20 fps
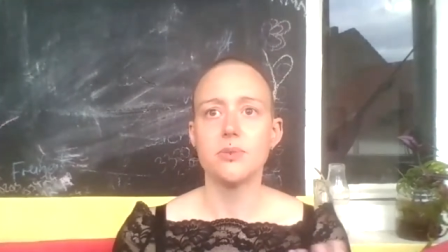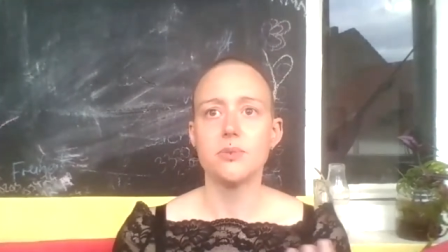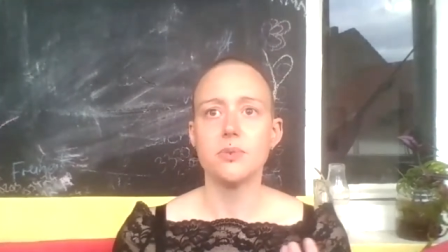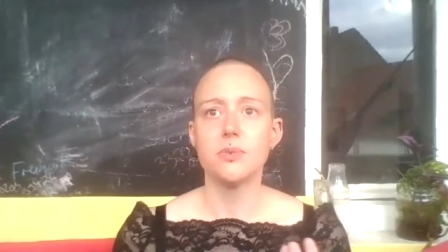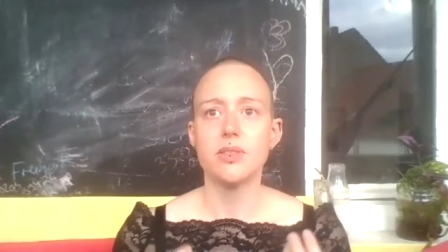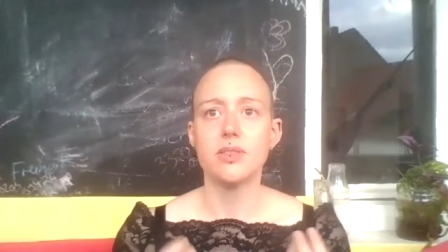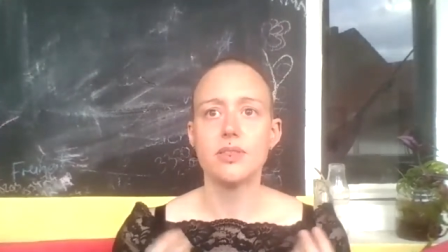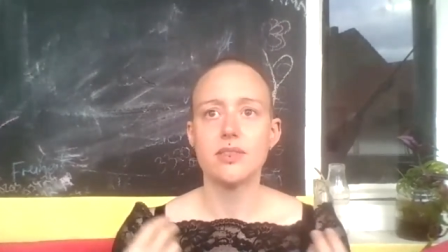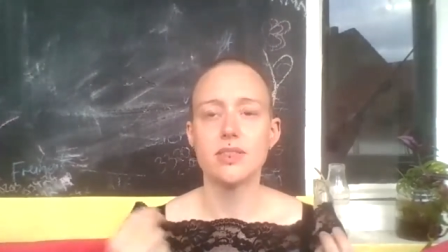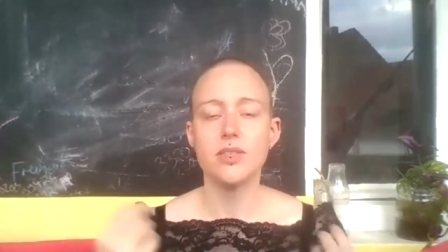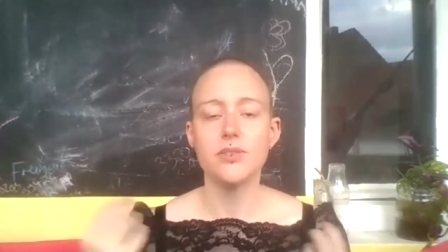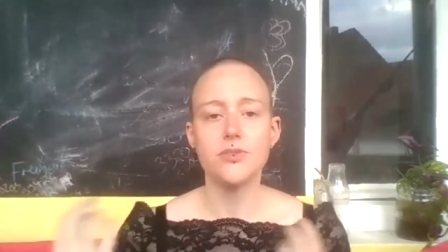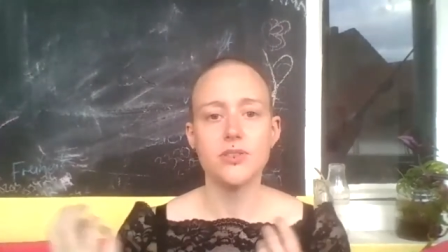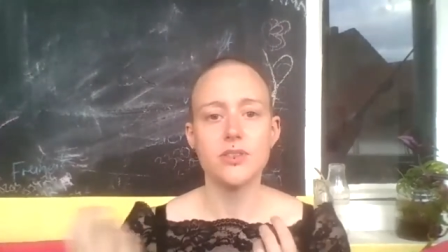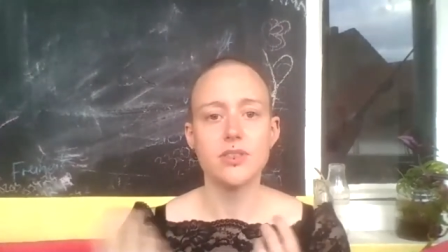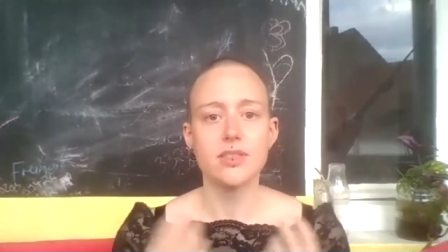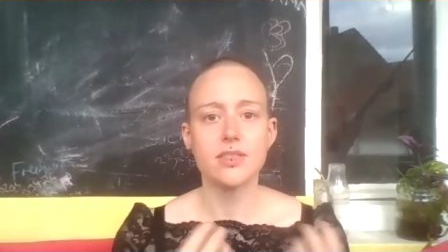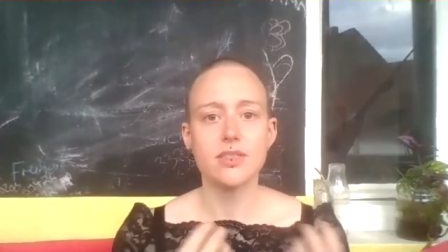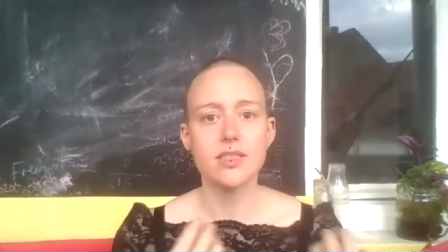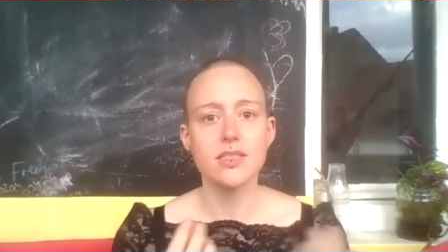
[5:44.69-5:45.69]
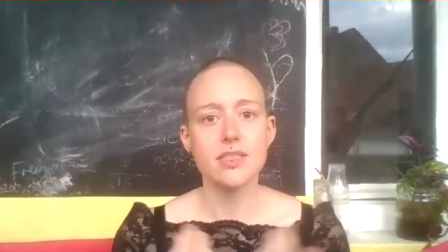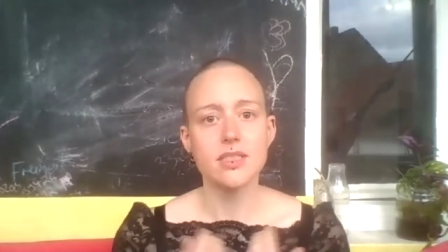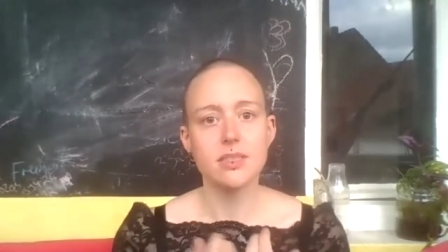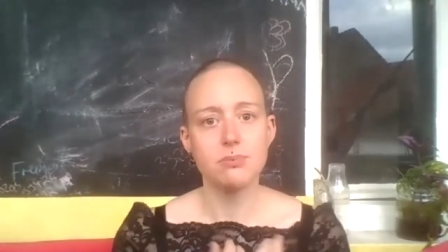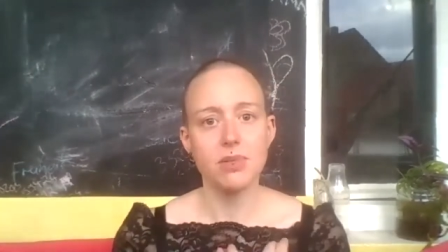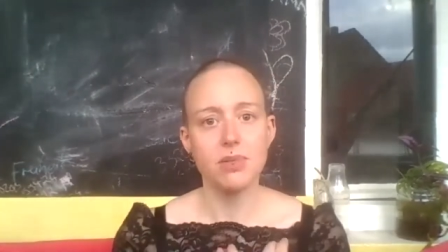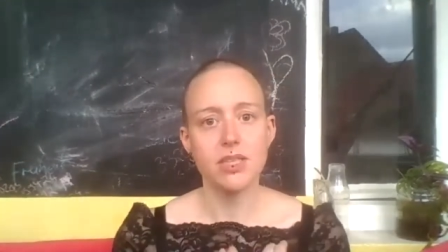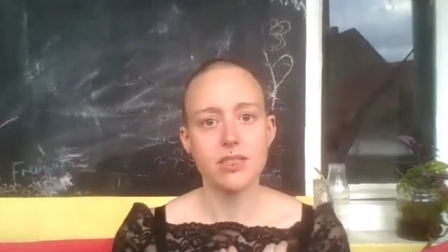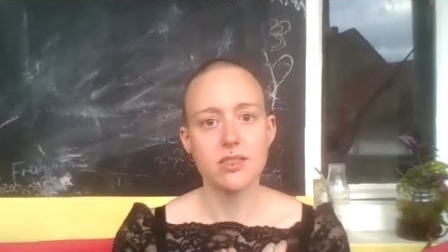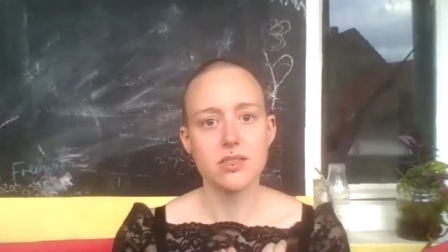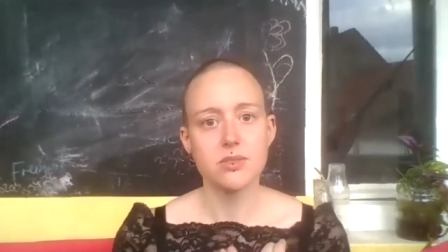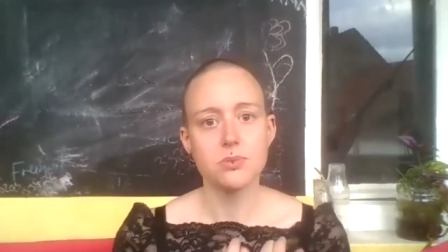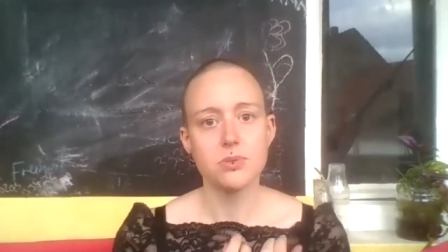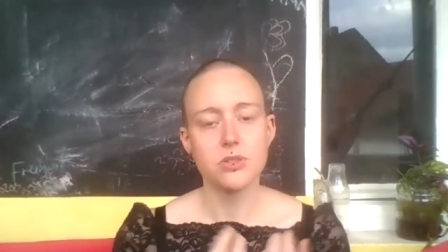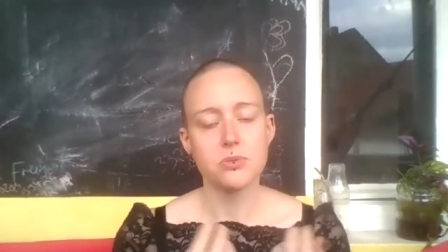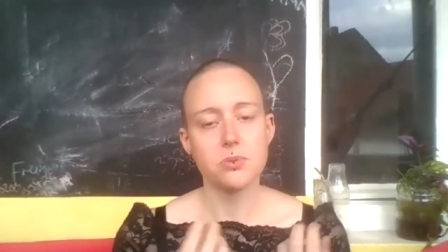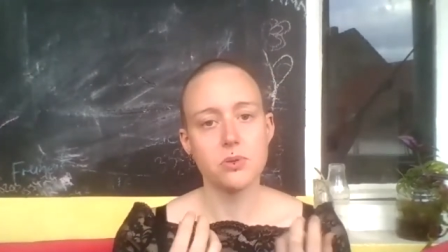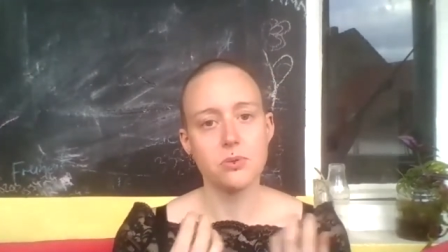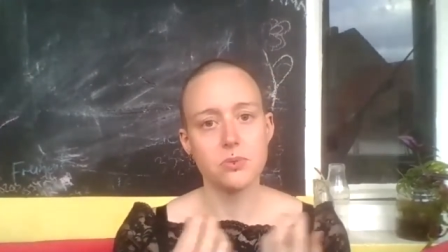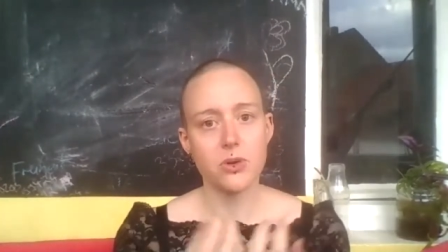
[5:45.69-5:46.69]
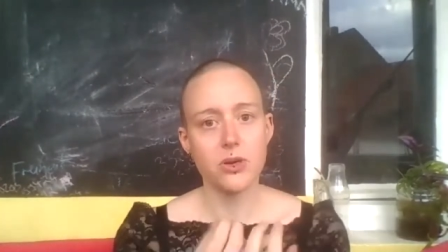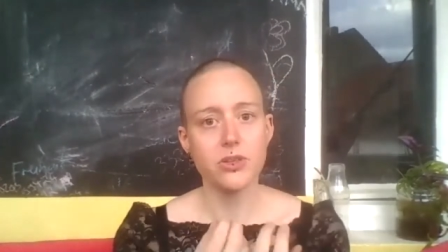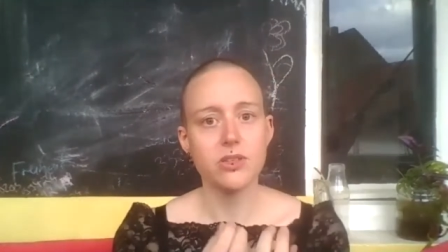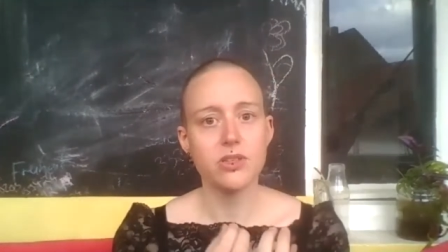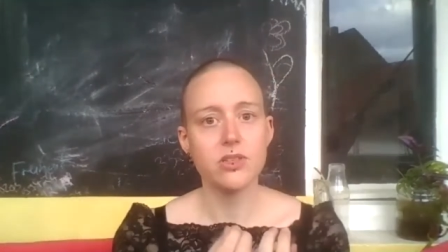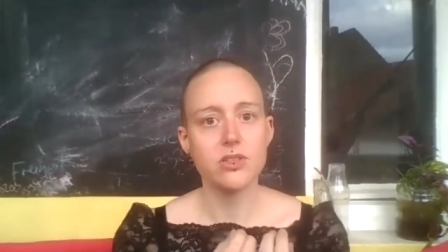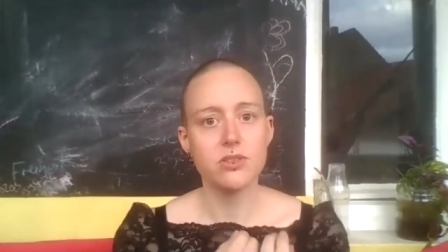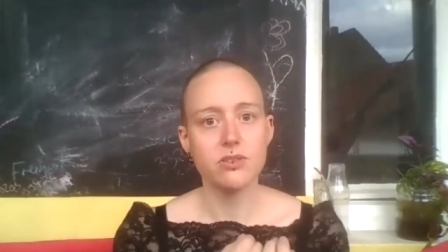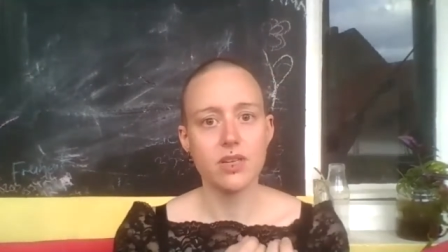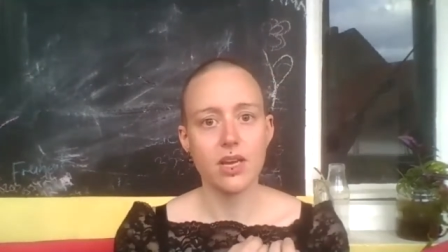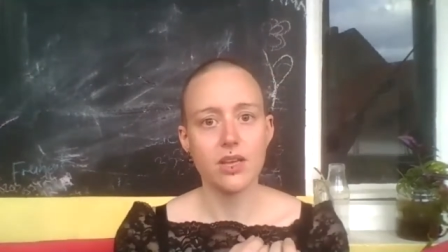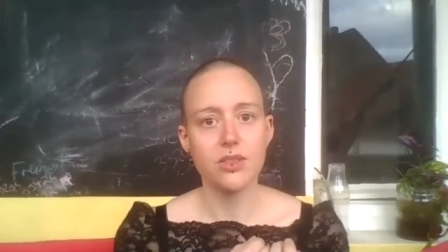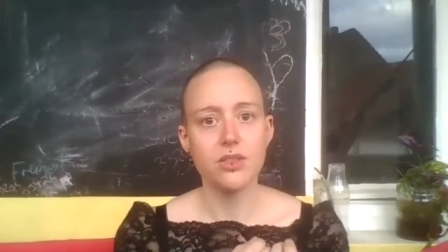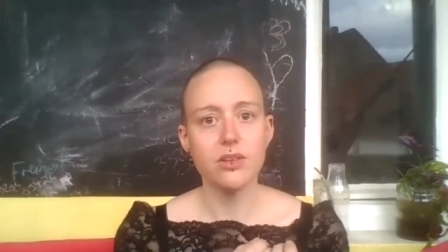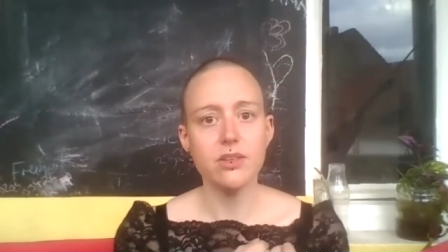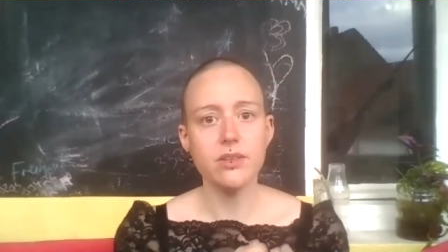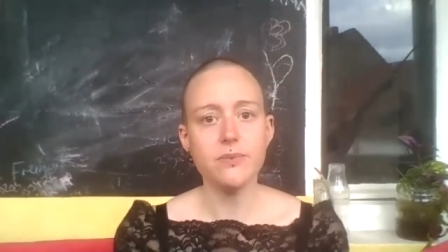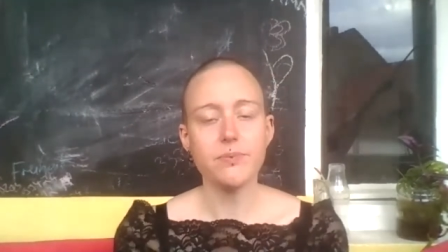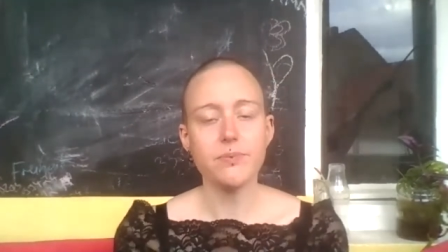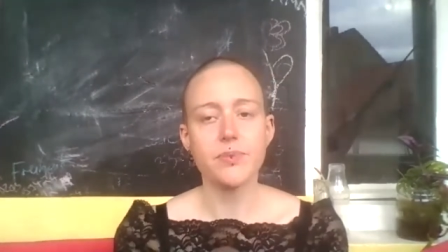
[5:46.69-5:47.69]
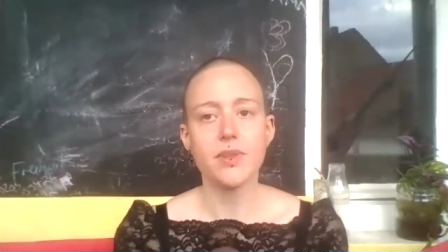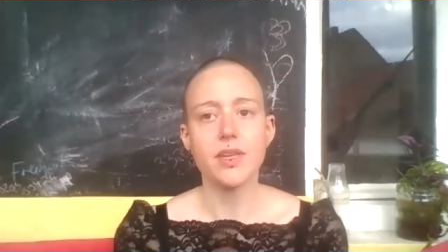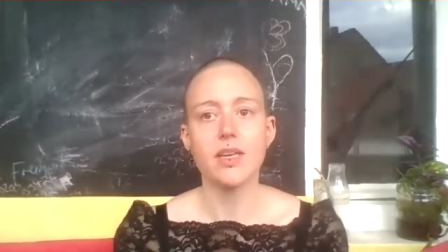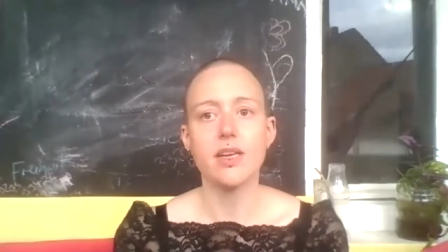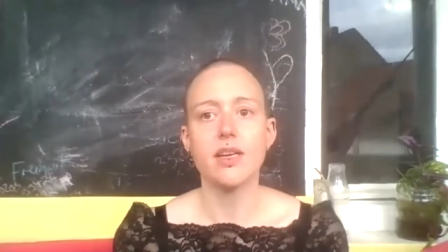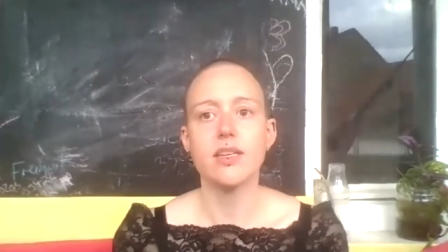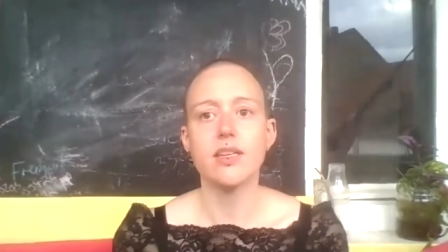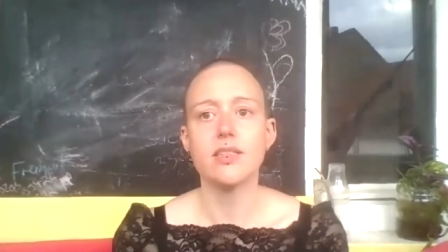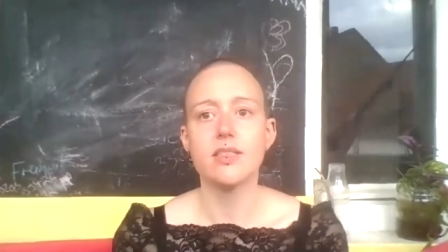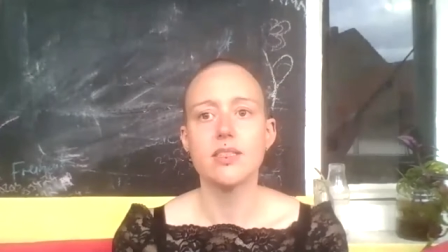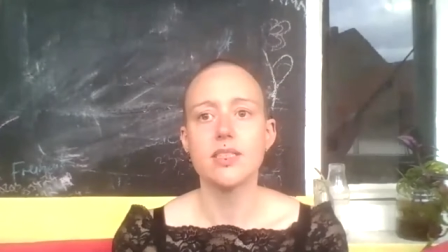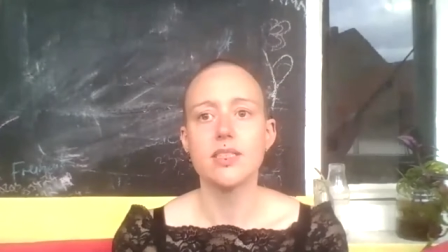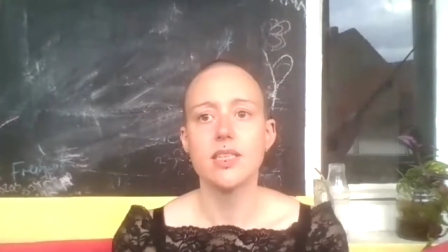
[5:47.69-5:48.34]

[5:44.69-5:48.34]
were different disciplines which were working together. And